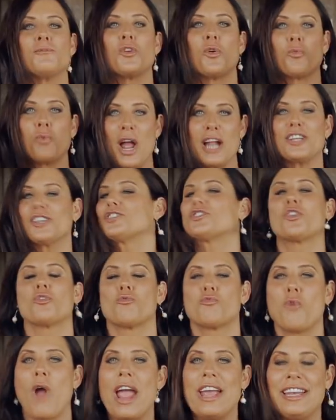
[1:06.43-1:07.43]
So register
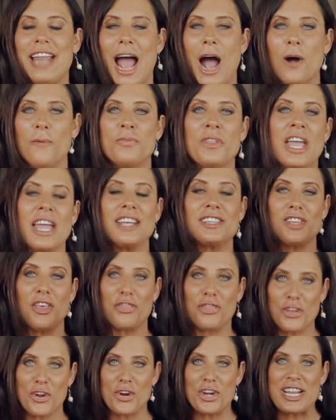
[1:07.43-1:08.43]
right now. It's a
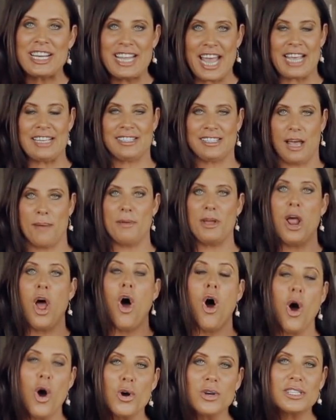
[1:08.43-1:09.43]
30-day summit
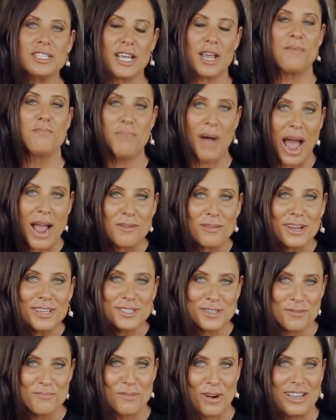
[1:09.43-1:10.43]
hosted by
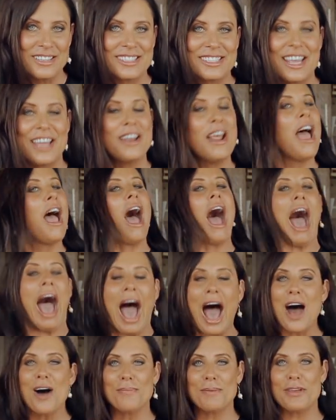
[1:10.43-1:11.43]
Russell Brunson.
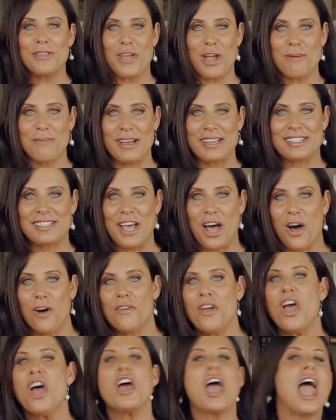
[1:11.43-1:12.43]
I'll be there myself,
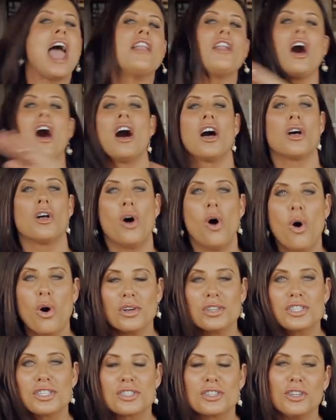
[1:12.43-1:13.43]
and a
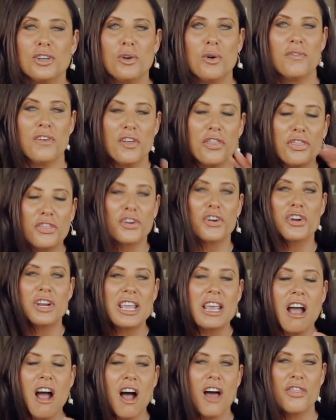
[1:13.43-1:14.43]
whole slew of
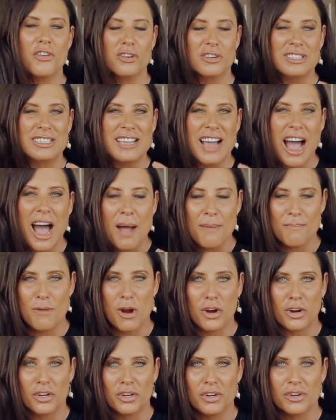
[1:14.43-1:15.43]
30 other top
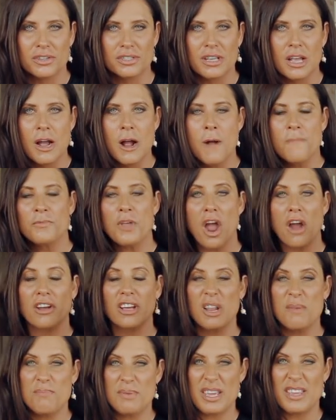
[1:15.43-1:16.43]
marketers are
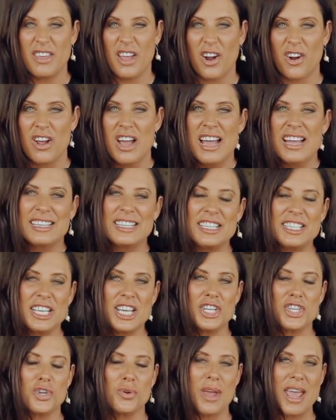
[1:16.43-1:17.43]
gonna be there to
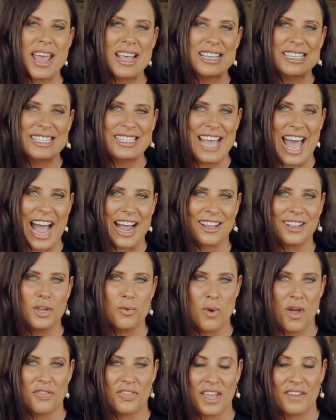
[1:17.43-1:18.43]
teach you exactly
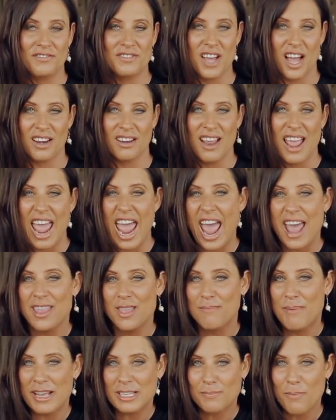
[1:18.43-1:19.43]
what they've done. And
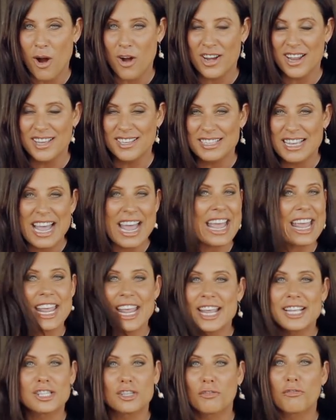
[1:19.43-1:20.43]
the best part is,
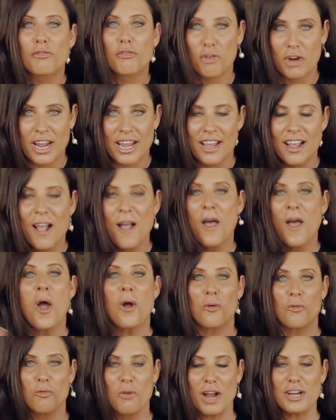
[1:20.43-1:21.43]
it's free.
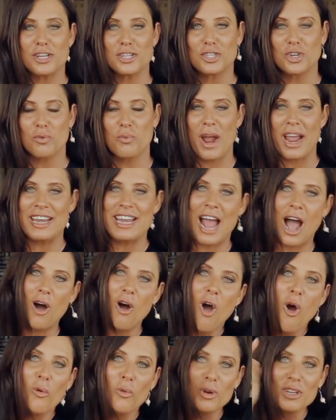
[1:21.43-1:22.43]
Register right now.
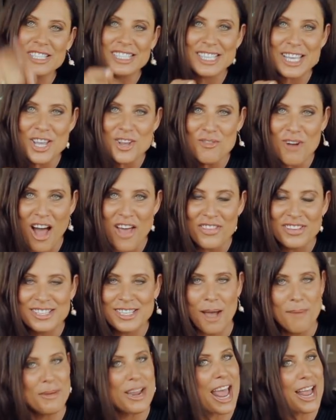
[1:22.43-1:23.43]
We'll see you on the
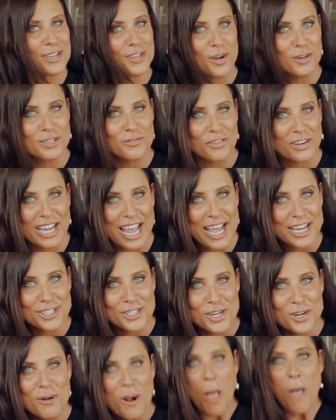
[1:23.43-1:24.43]
summit, and don't forget
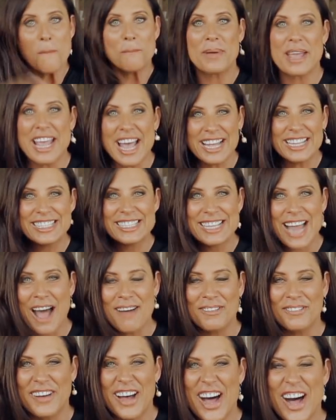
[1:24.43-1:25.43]
to be
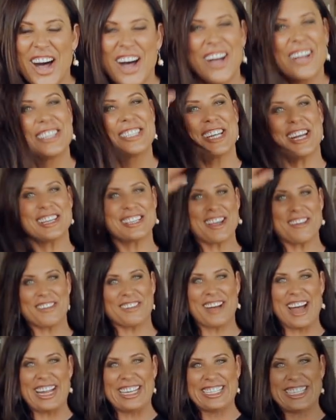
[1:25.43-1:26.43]
unstoppable. Cheers,
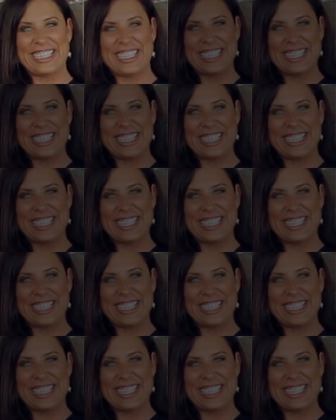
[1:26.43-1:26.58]
everyone.